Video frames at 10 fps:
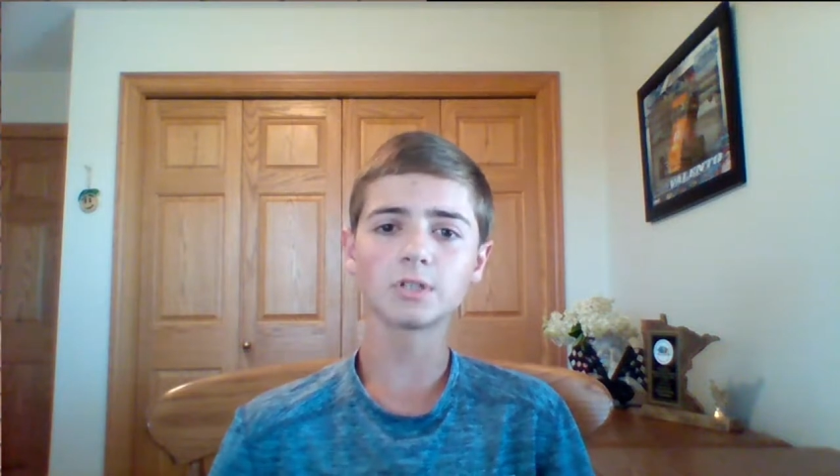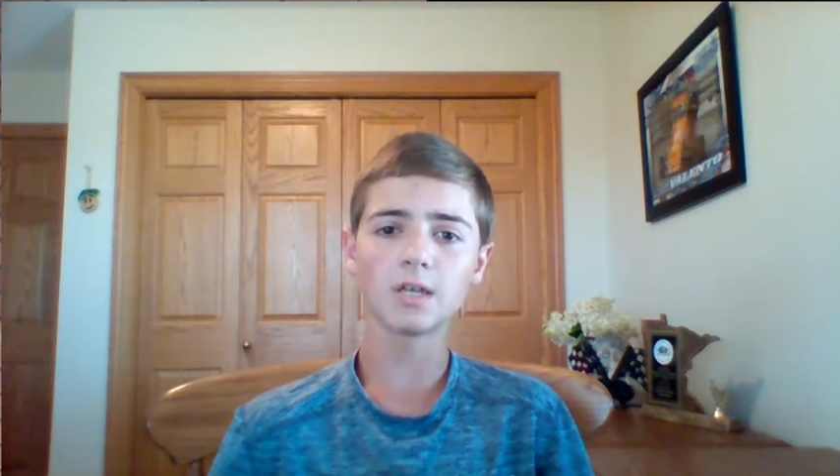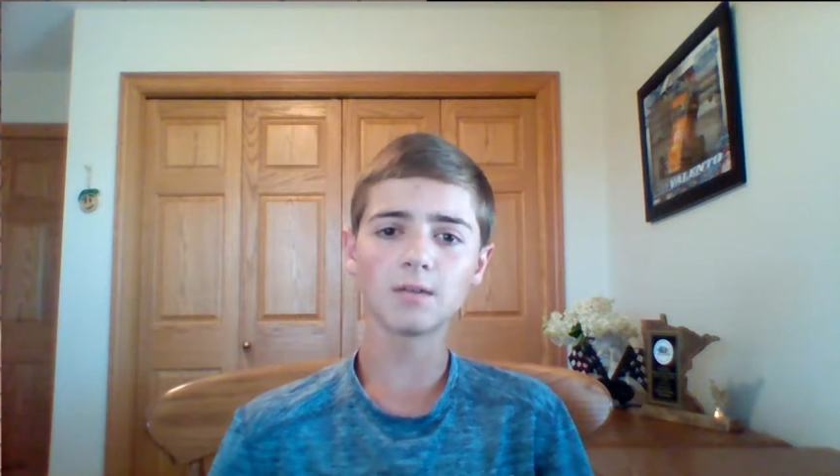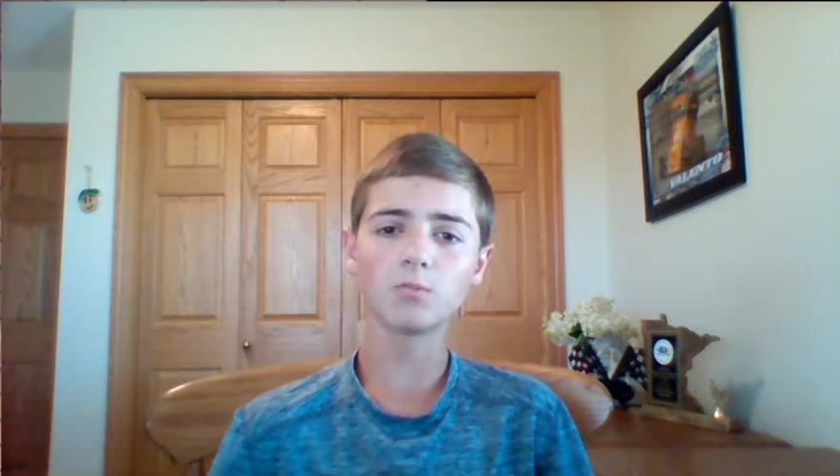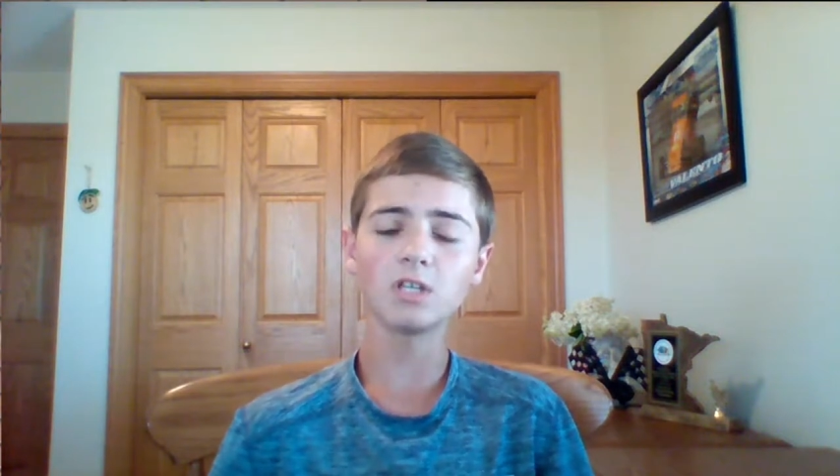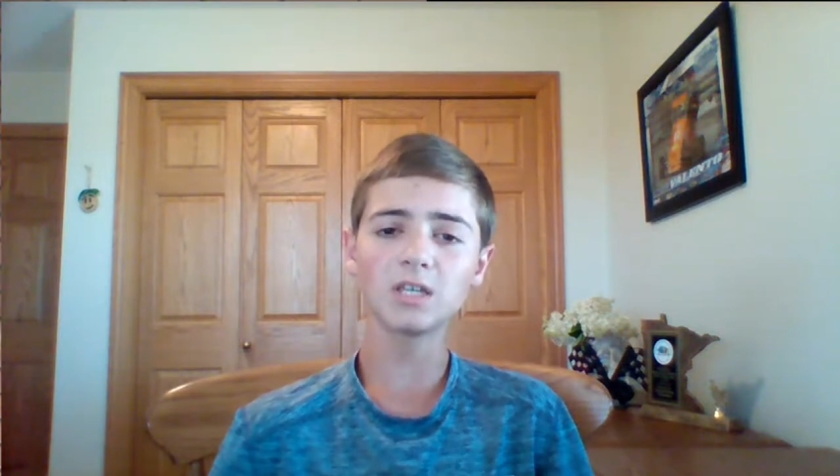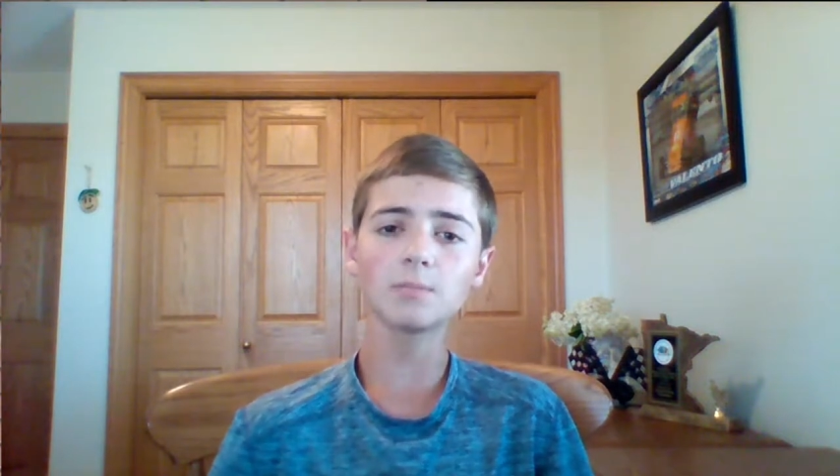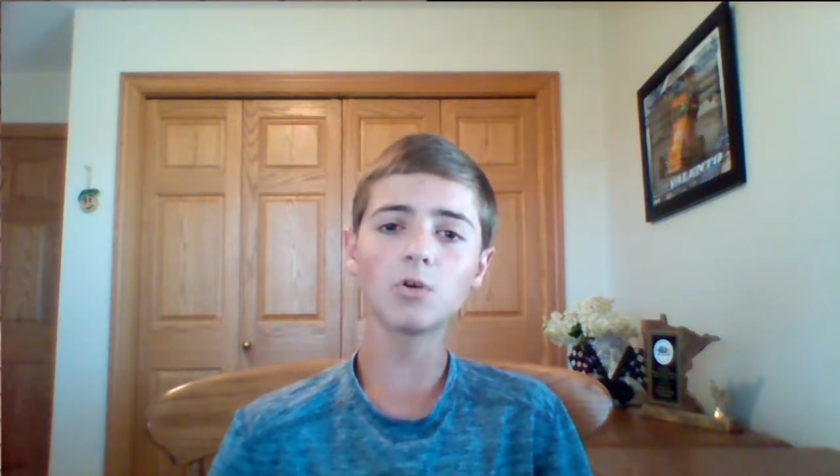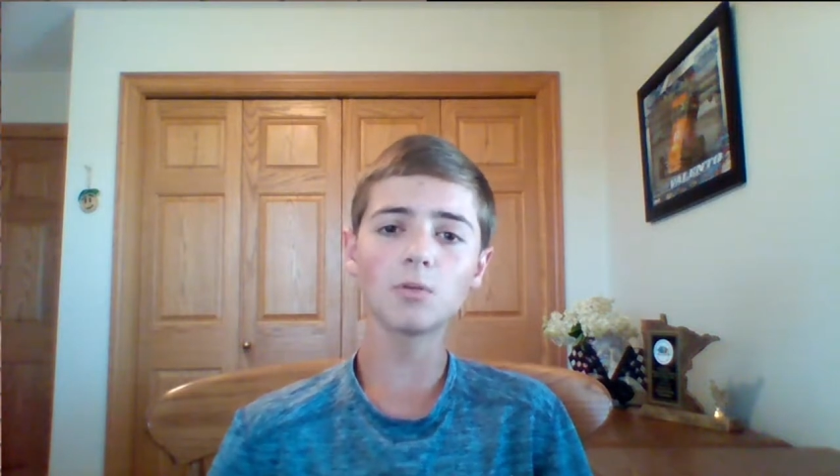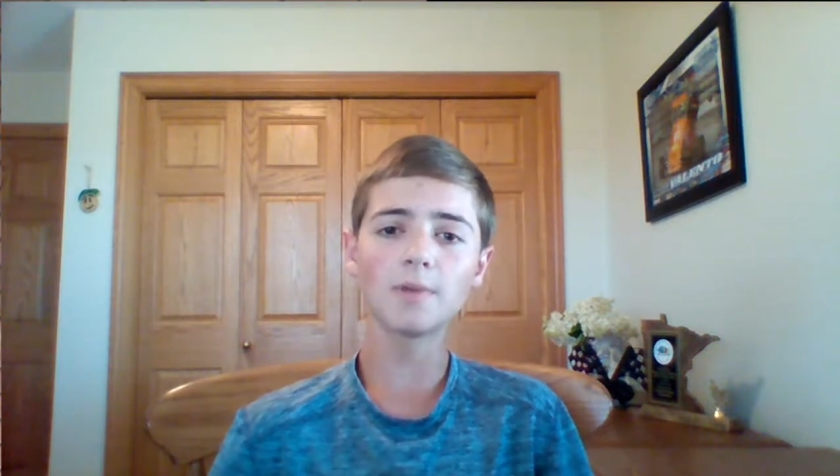and we keep
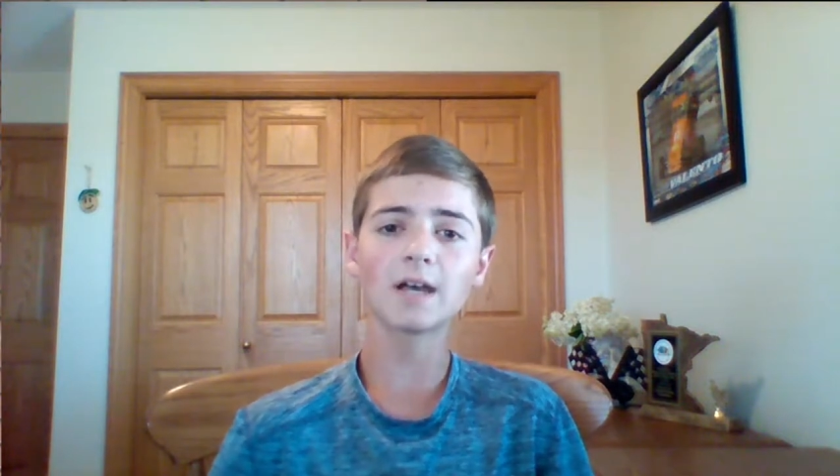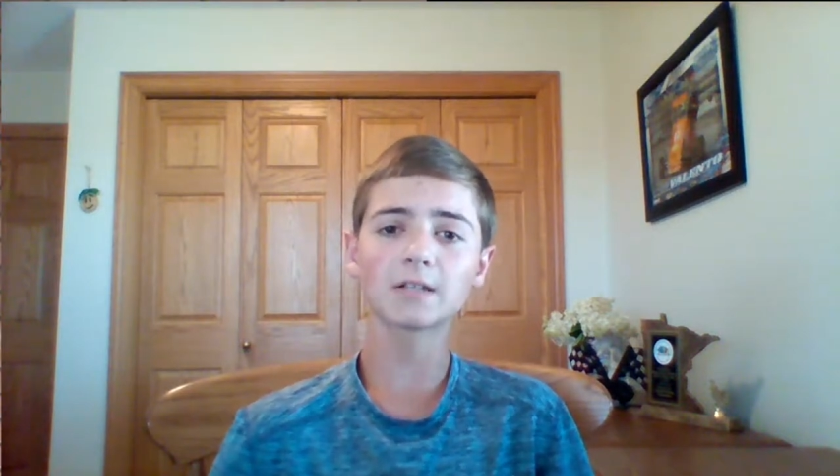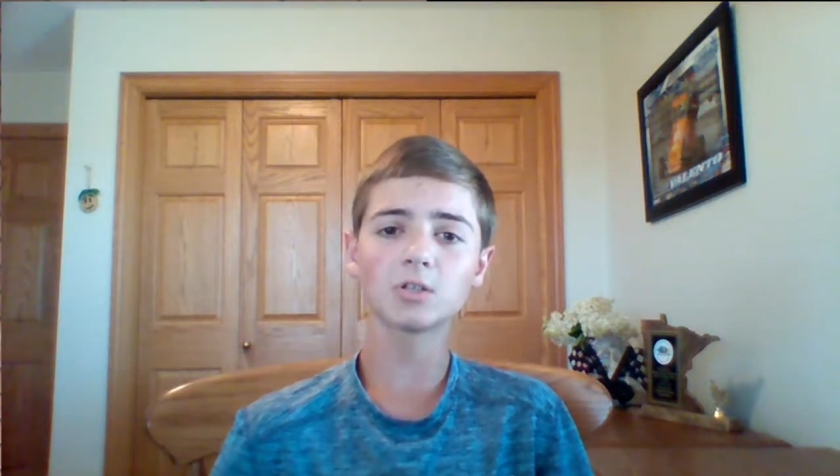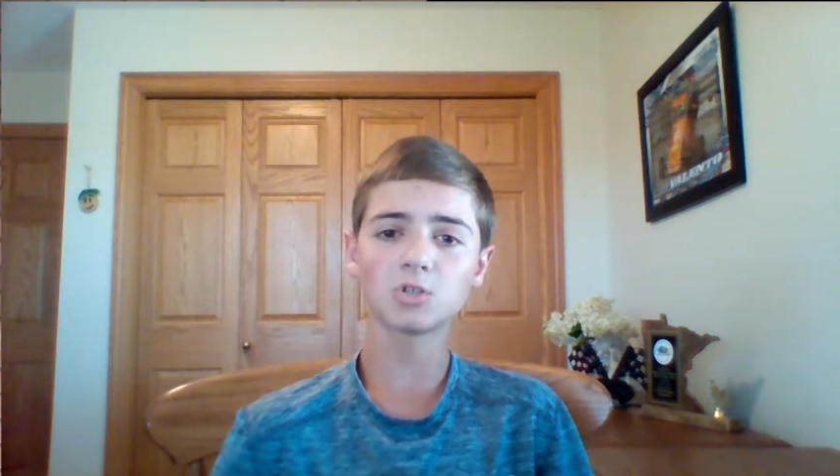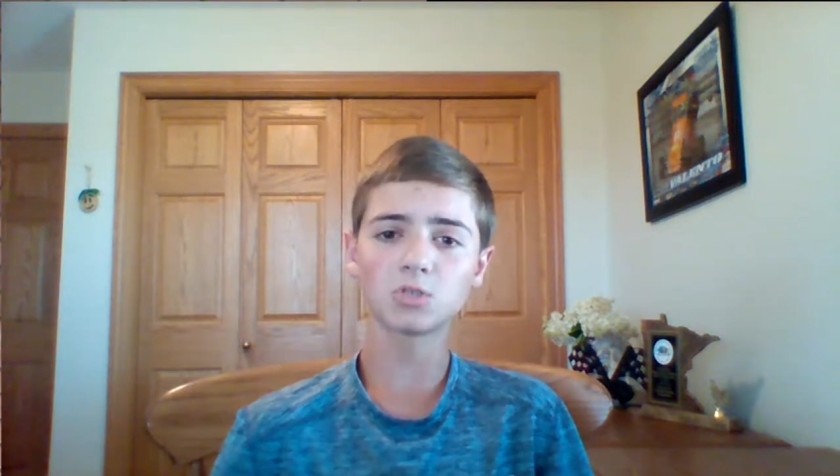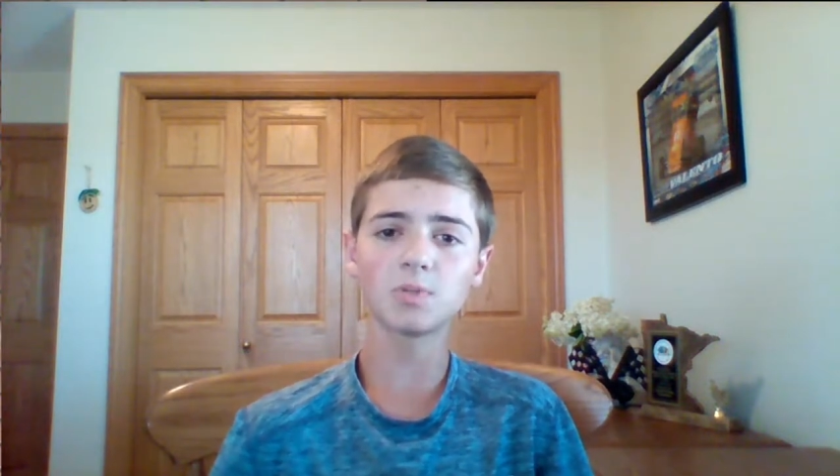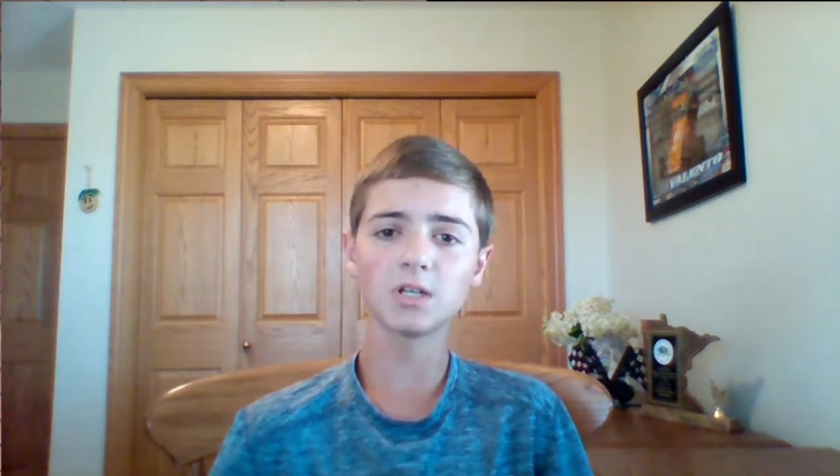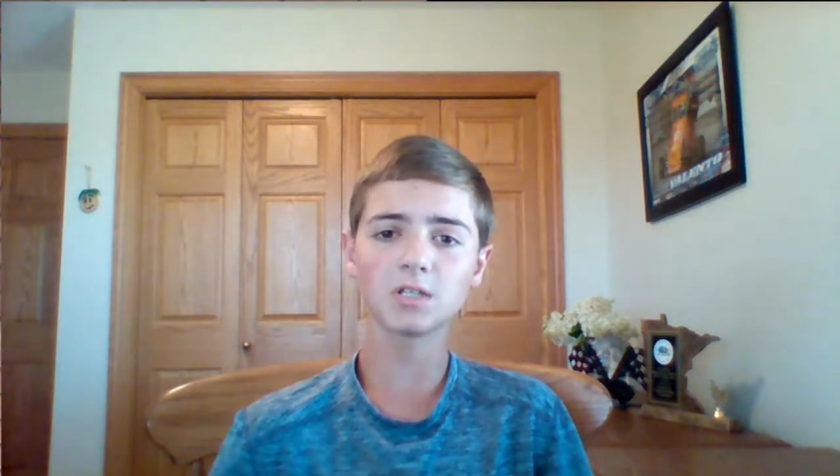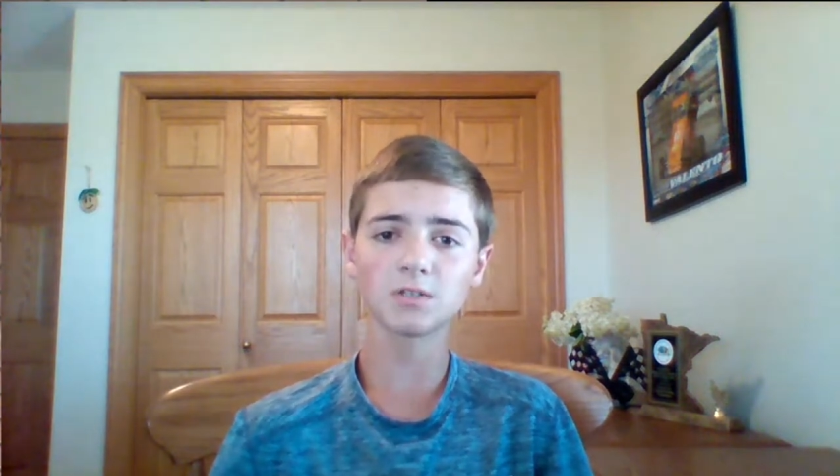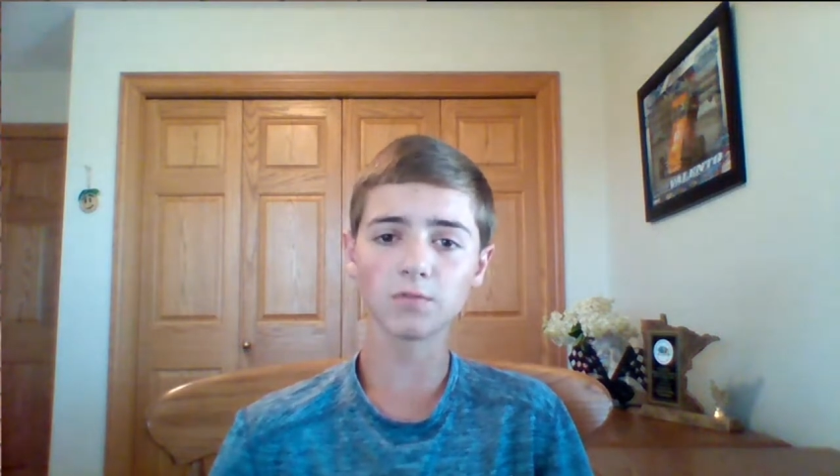going back there just
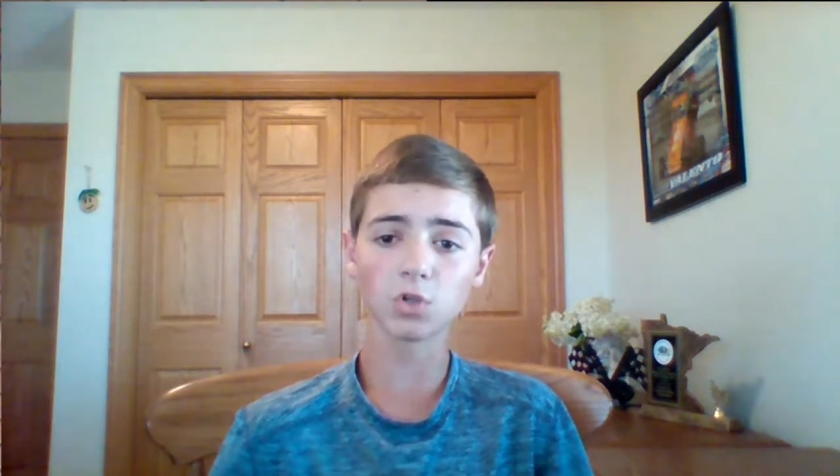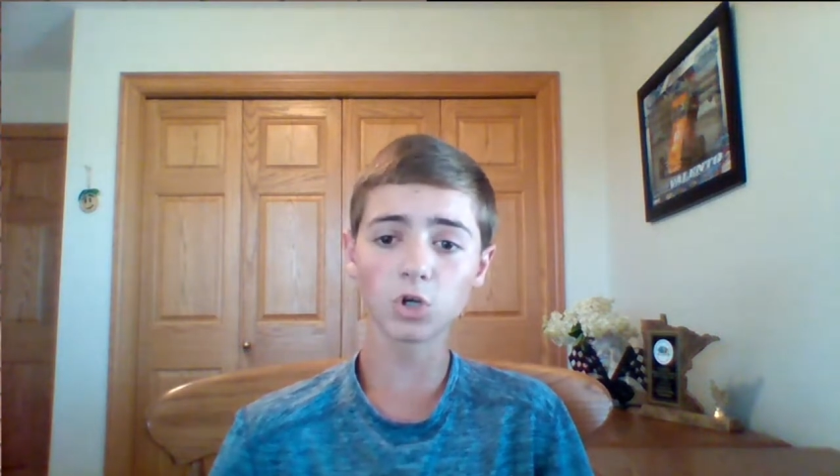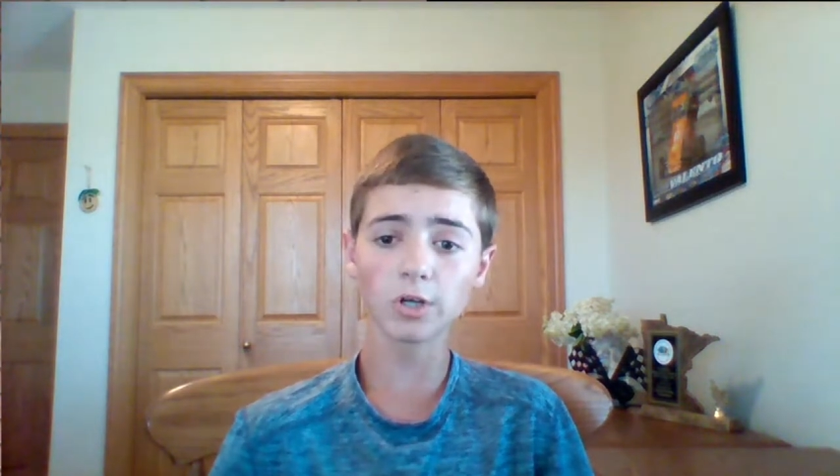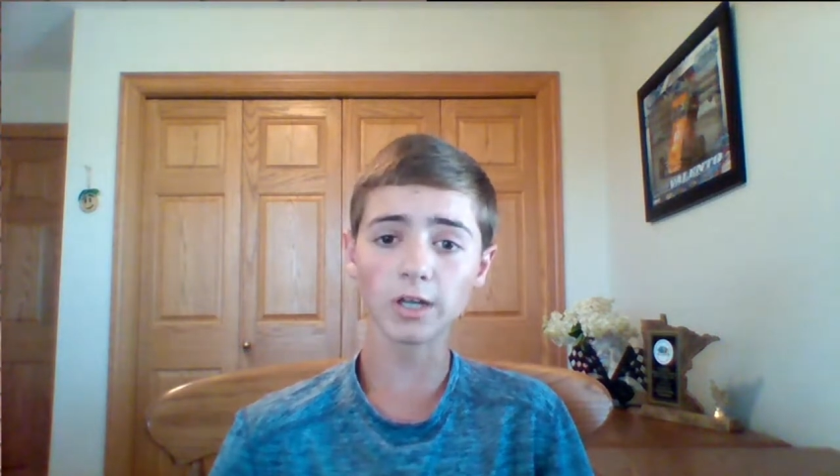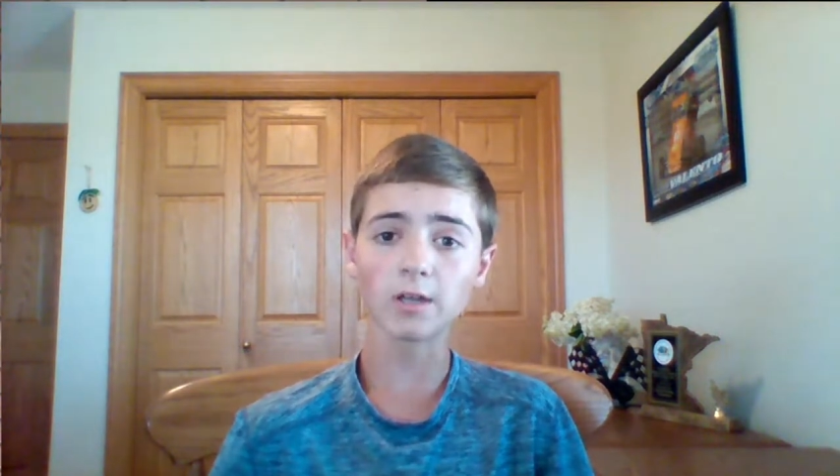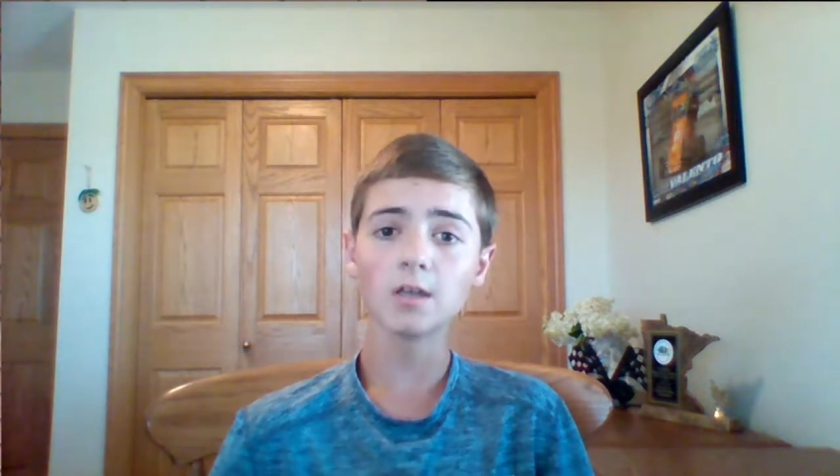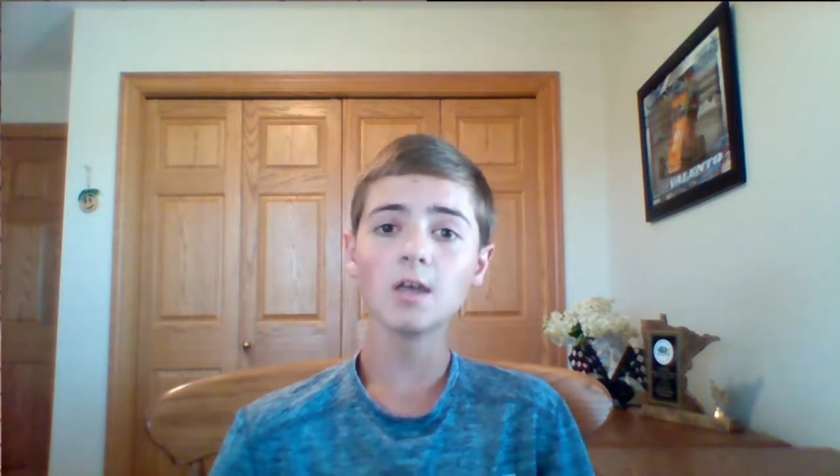because of learning